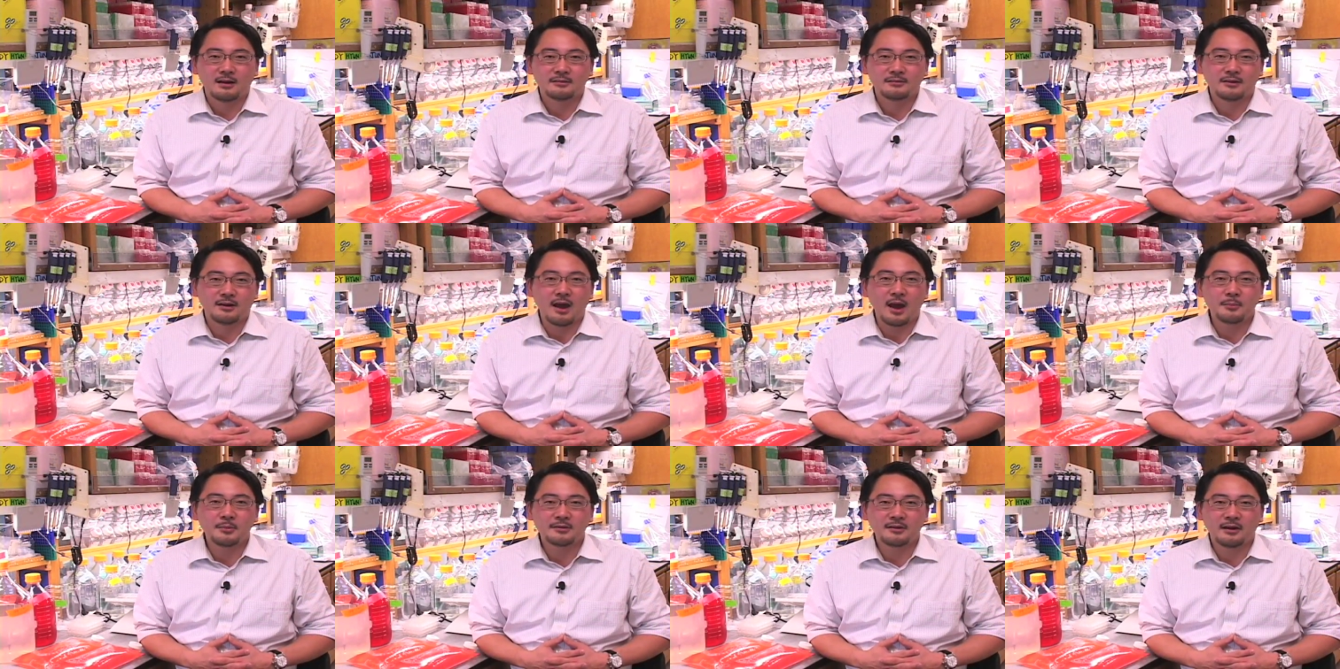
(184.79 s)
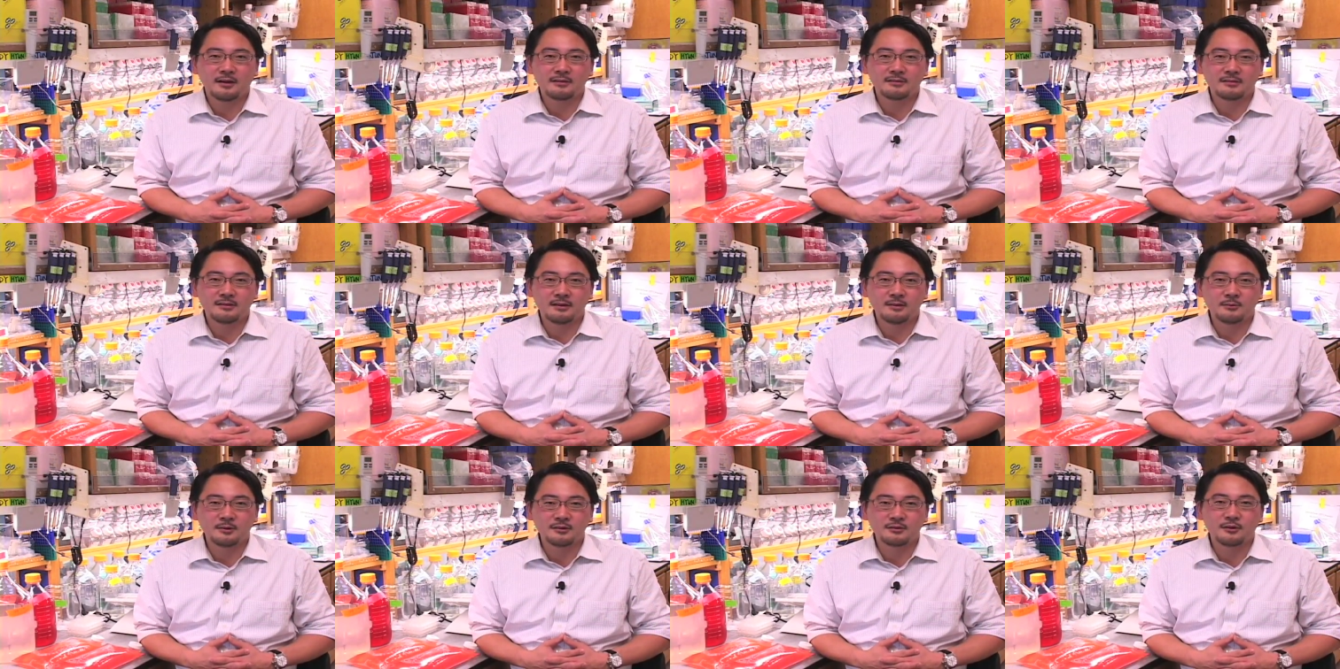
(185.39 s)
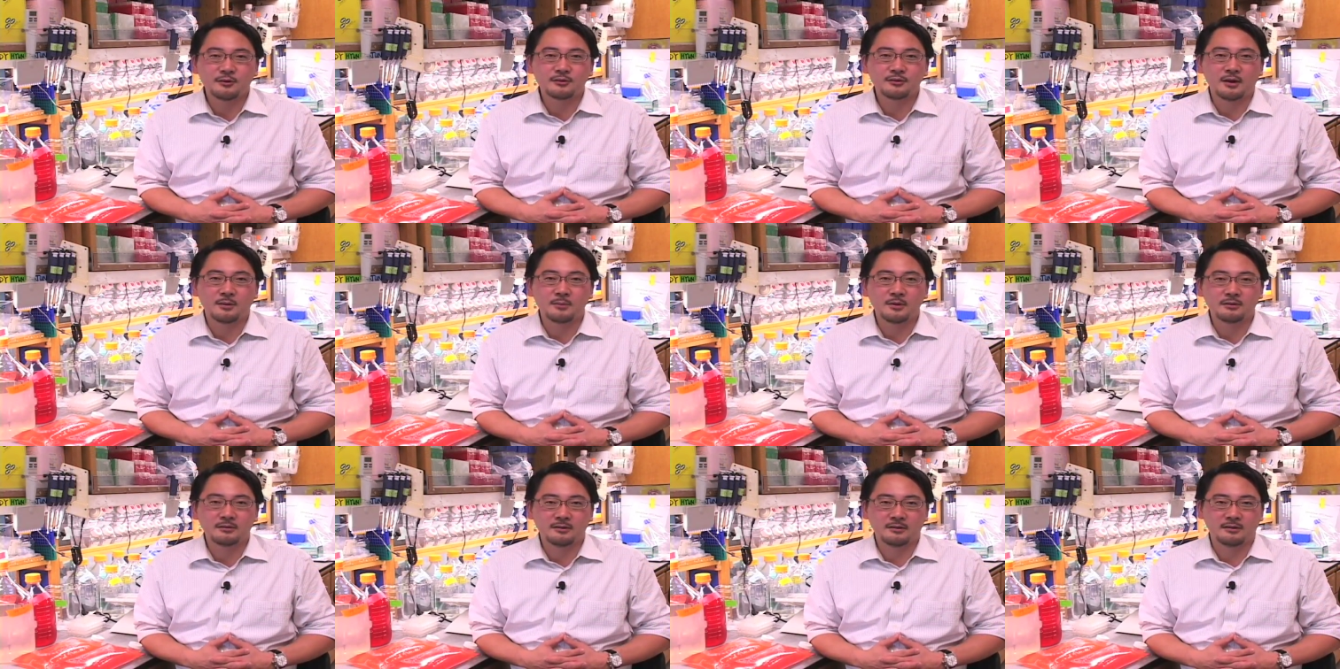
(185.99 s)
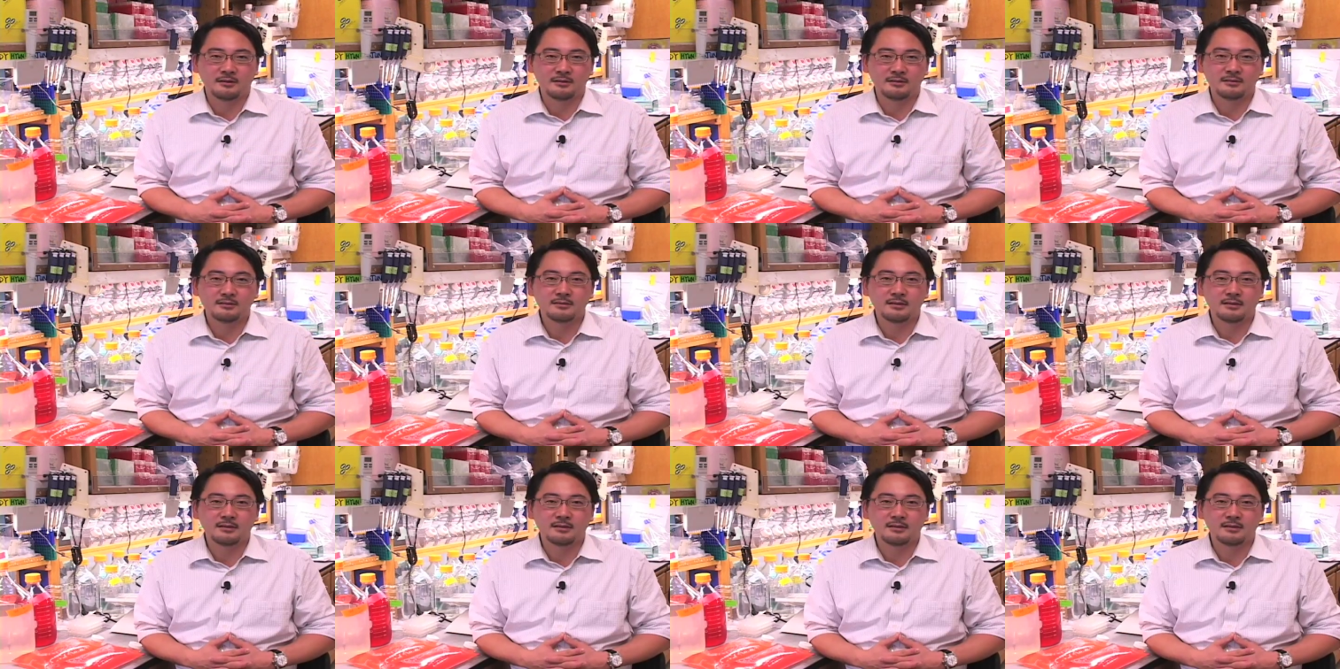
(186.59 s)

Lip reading: The hepatitis C research community